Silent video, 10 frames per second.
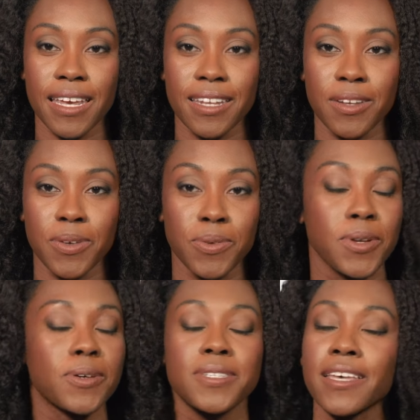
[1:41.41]
and who
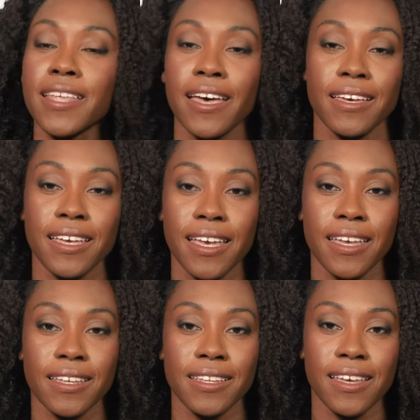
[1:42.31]
knows how that
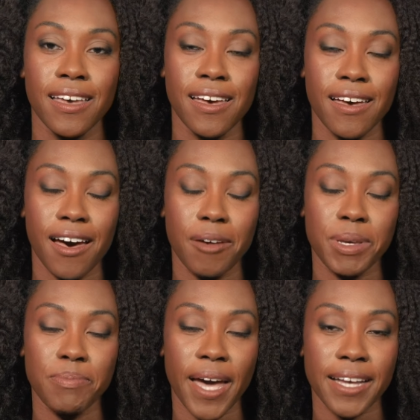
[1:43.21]
can um,
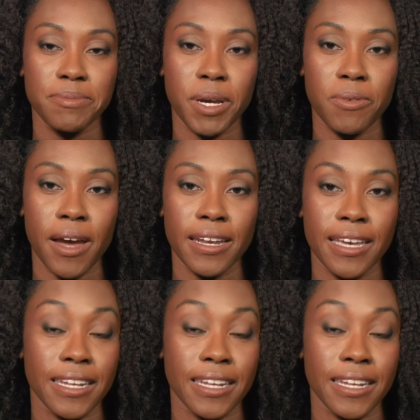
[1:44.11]
impact my writing.